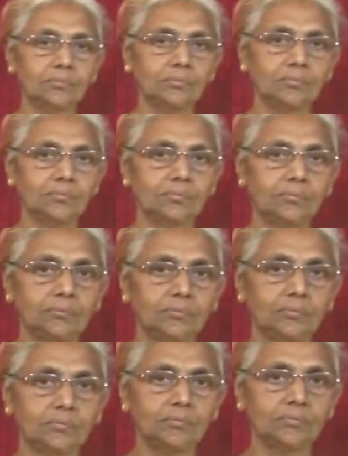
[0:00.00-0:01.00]

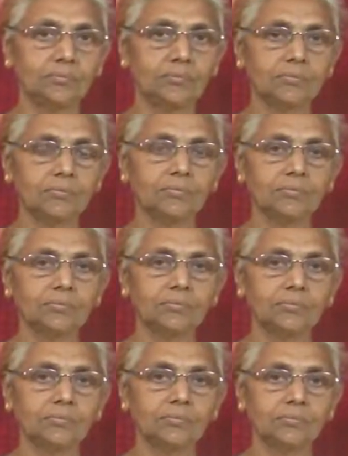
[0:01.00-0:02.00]

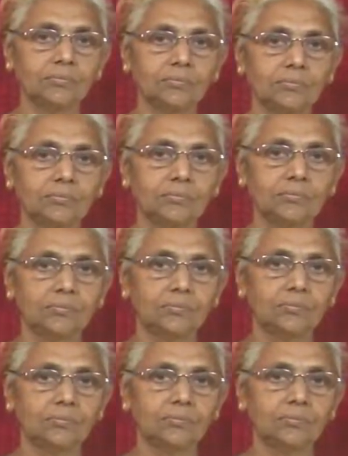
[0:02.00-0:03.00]

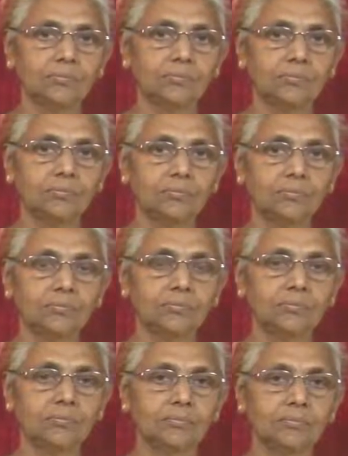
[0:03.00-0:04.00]

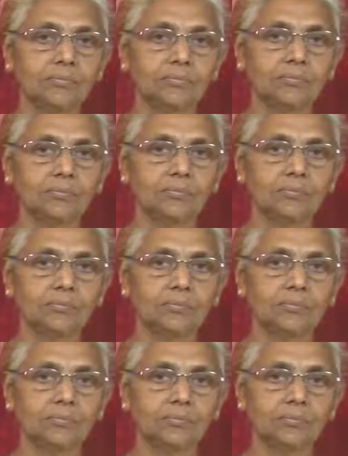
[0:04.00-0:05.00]

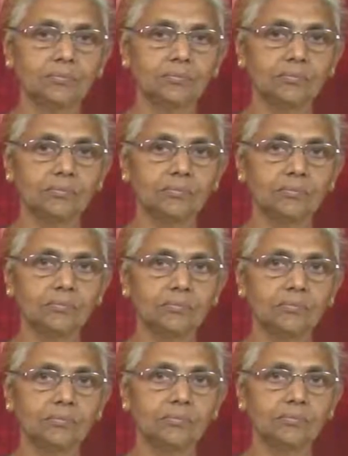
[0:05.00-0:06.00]

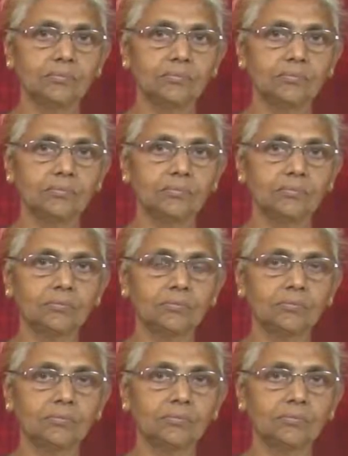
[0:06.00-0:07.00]

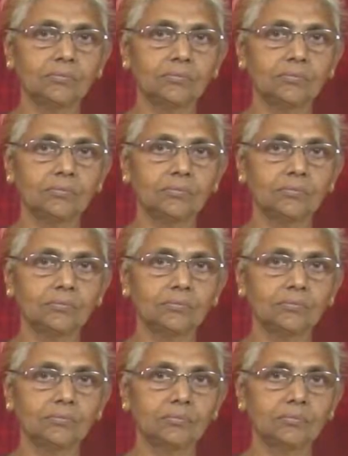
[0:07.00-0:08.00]
No words are spoken by the person on screen.